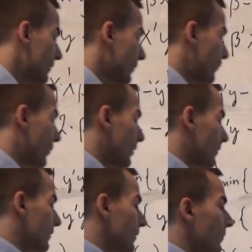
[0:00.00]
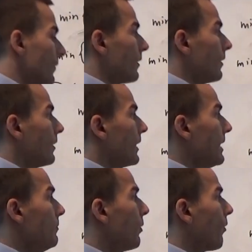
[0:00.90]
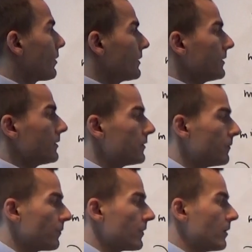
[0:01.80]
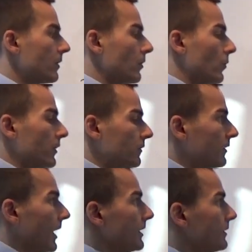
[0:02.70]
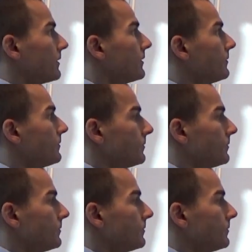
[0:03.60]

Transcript: is the first important result.